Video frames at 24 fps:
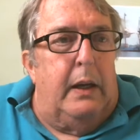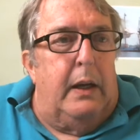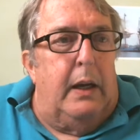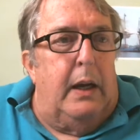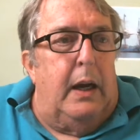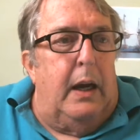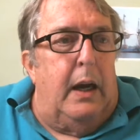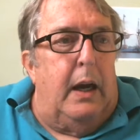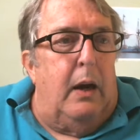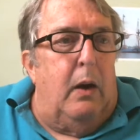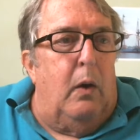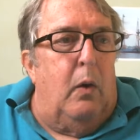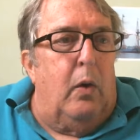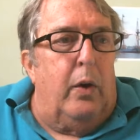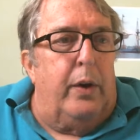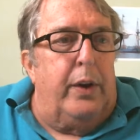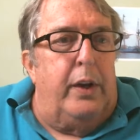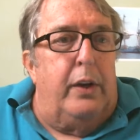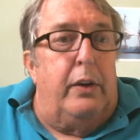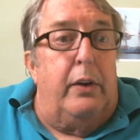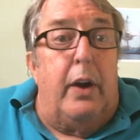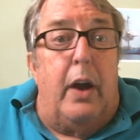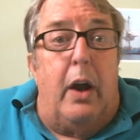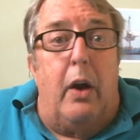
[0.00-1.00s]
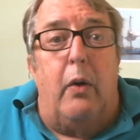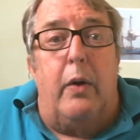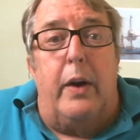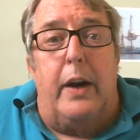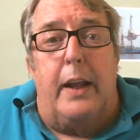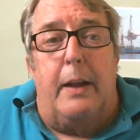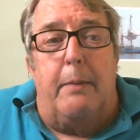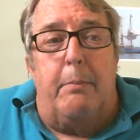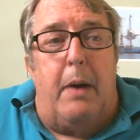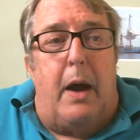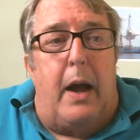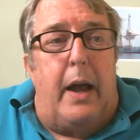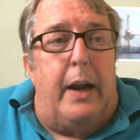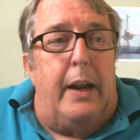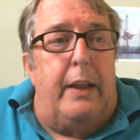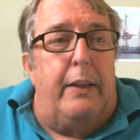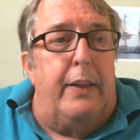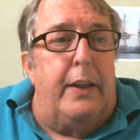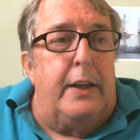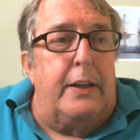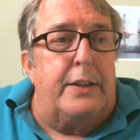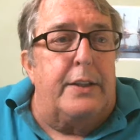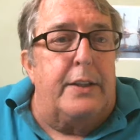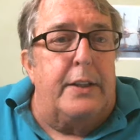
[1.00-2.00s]
or anybody
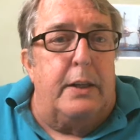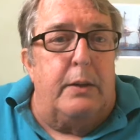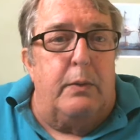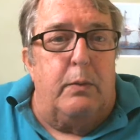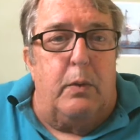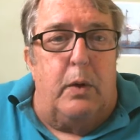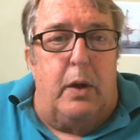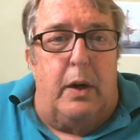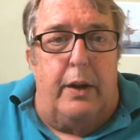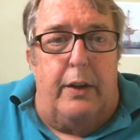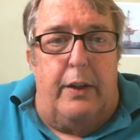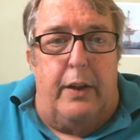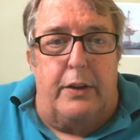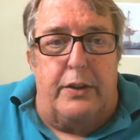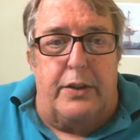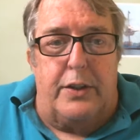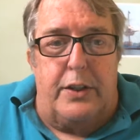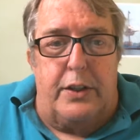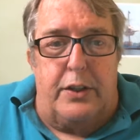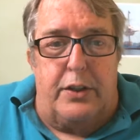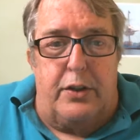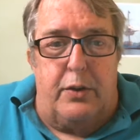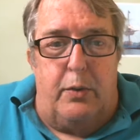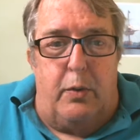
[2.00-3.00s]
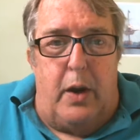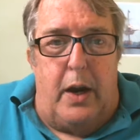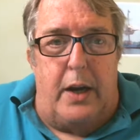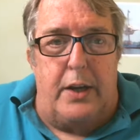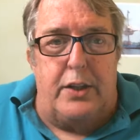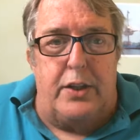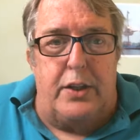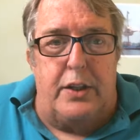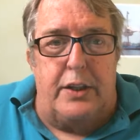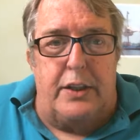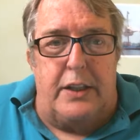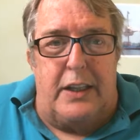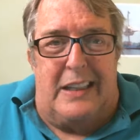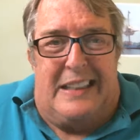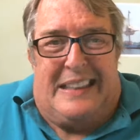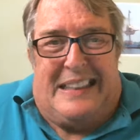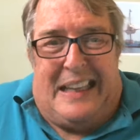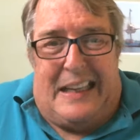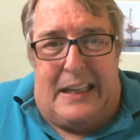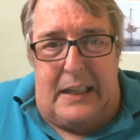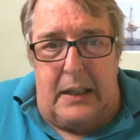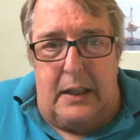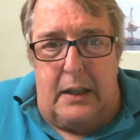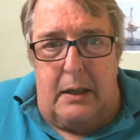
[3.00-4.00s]
that's in one of those situations and
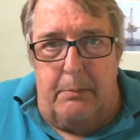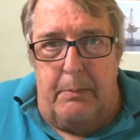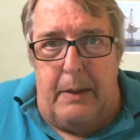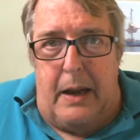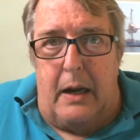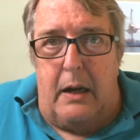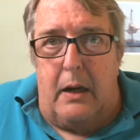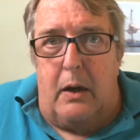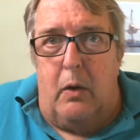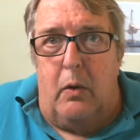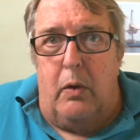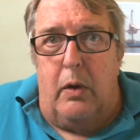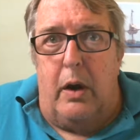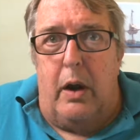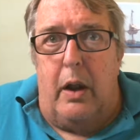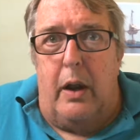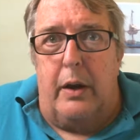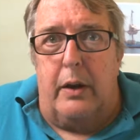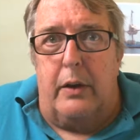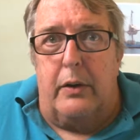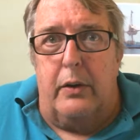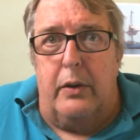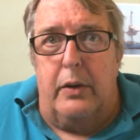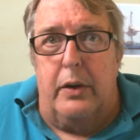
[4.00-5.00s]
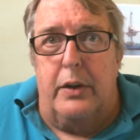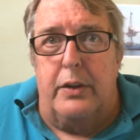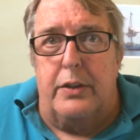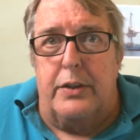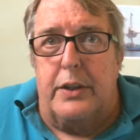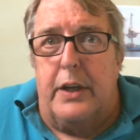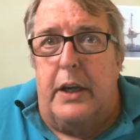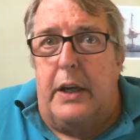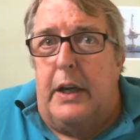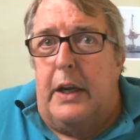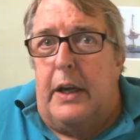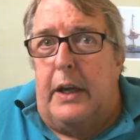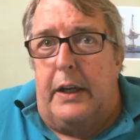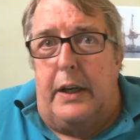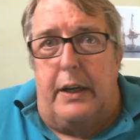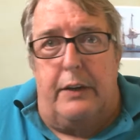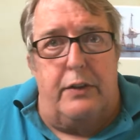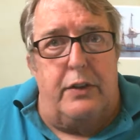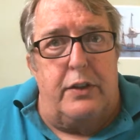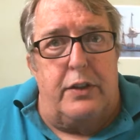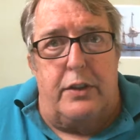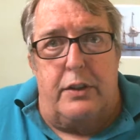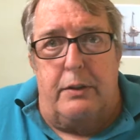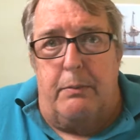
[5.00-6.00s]
thinking about going on a cruise,
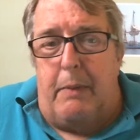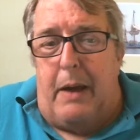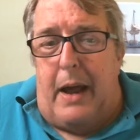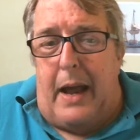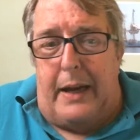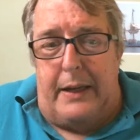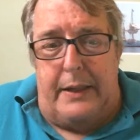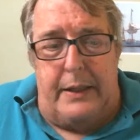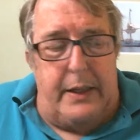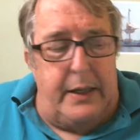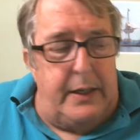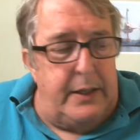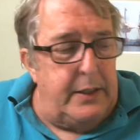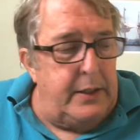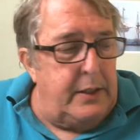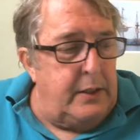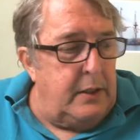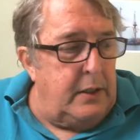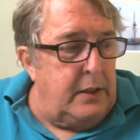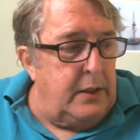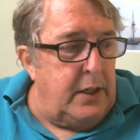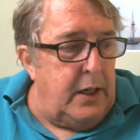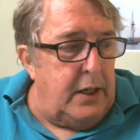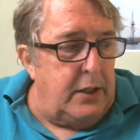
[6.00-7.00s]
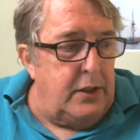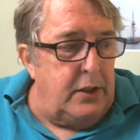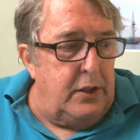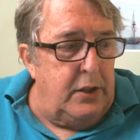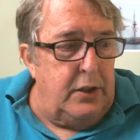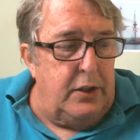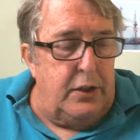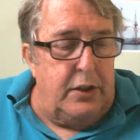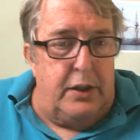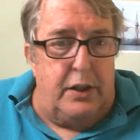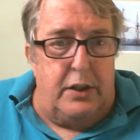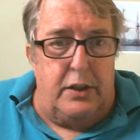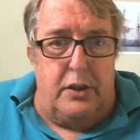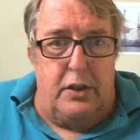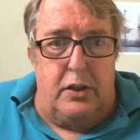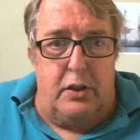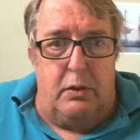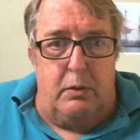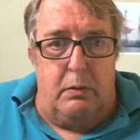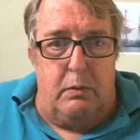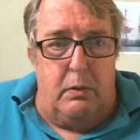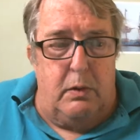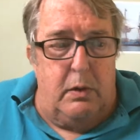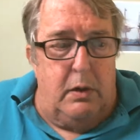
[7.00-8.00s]
gives you some ideas, suggestions
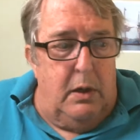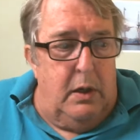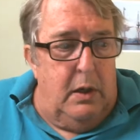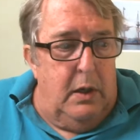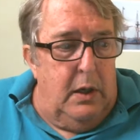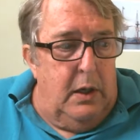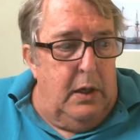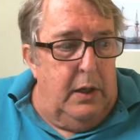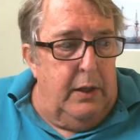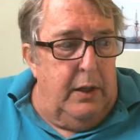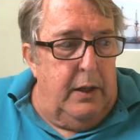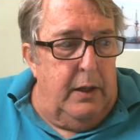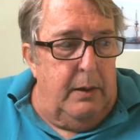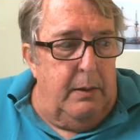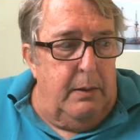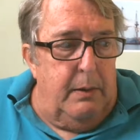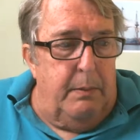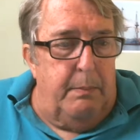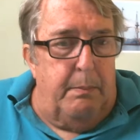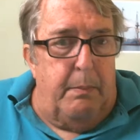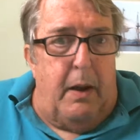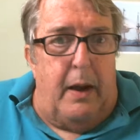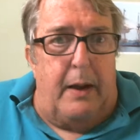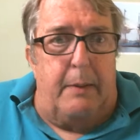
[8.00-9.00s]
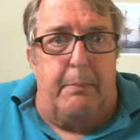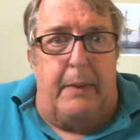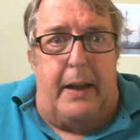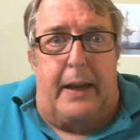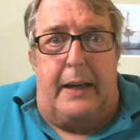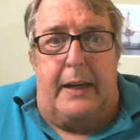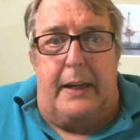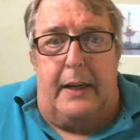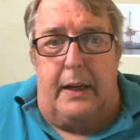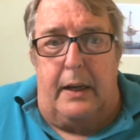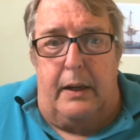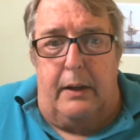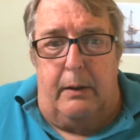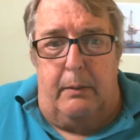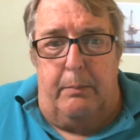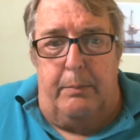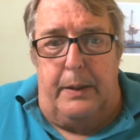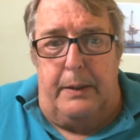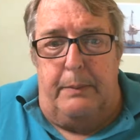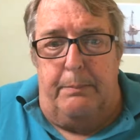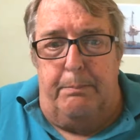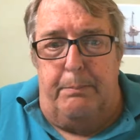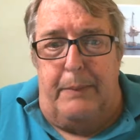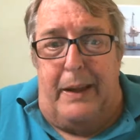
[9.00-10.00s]
that might make it a little
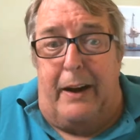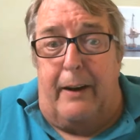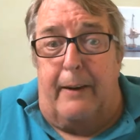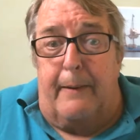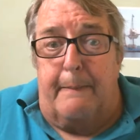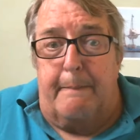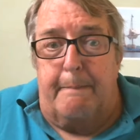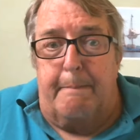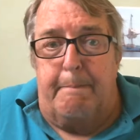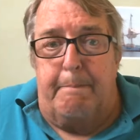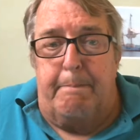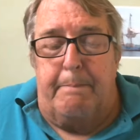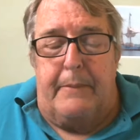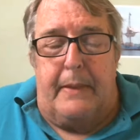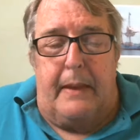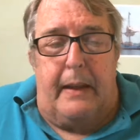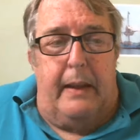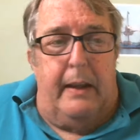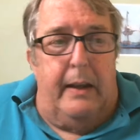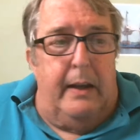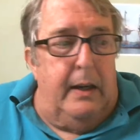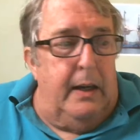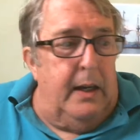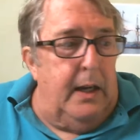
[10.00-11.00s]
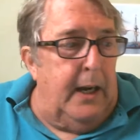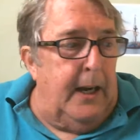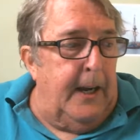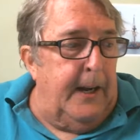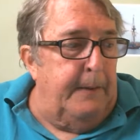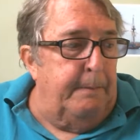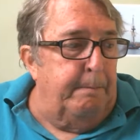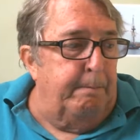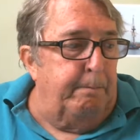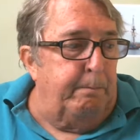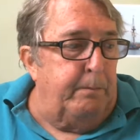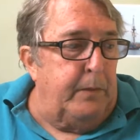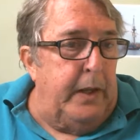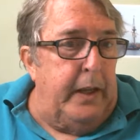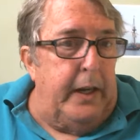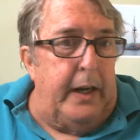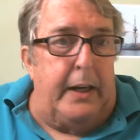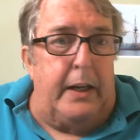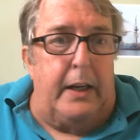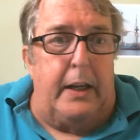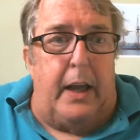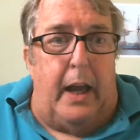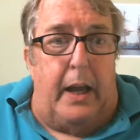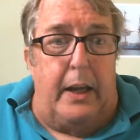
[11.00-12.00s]
bit better. And
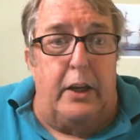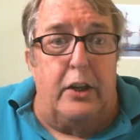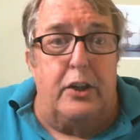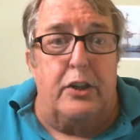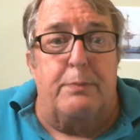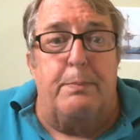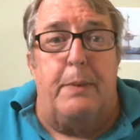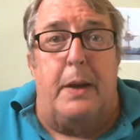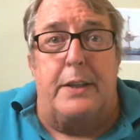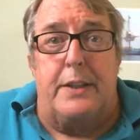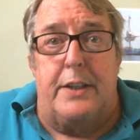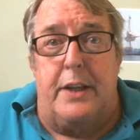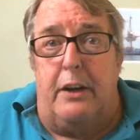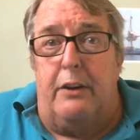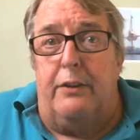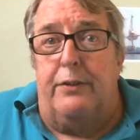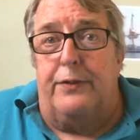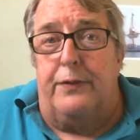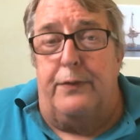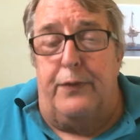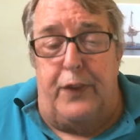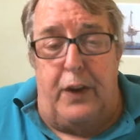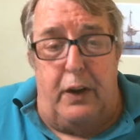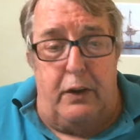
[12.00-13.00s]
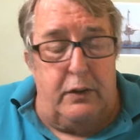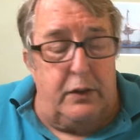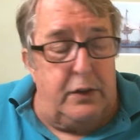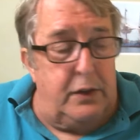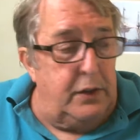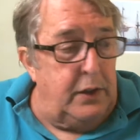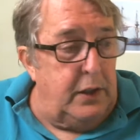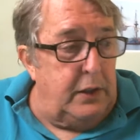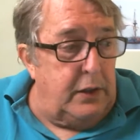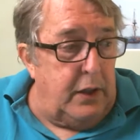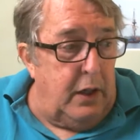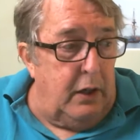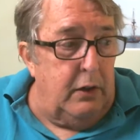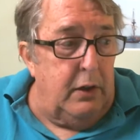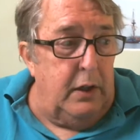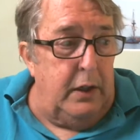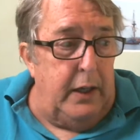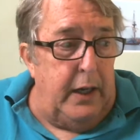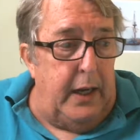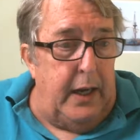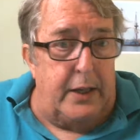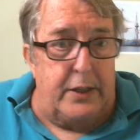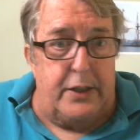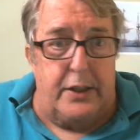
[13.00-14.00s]
I use myself, folks,
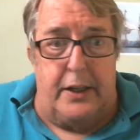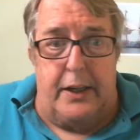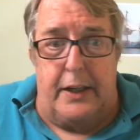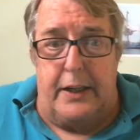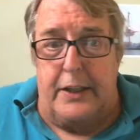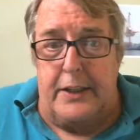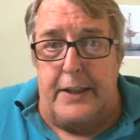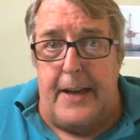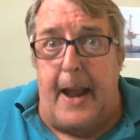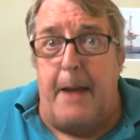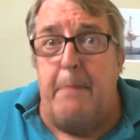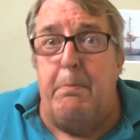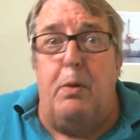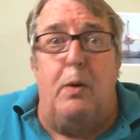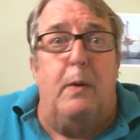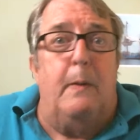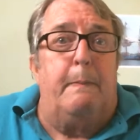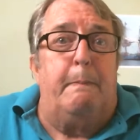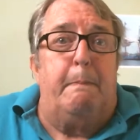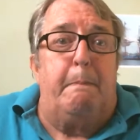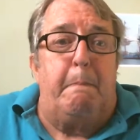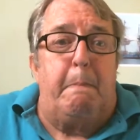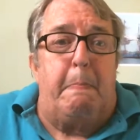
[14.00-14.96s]
totally as an example.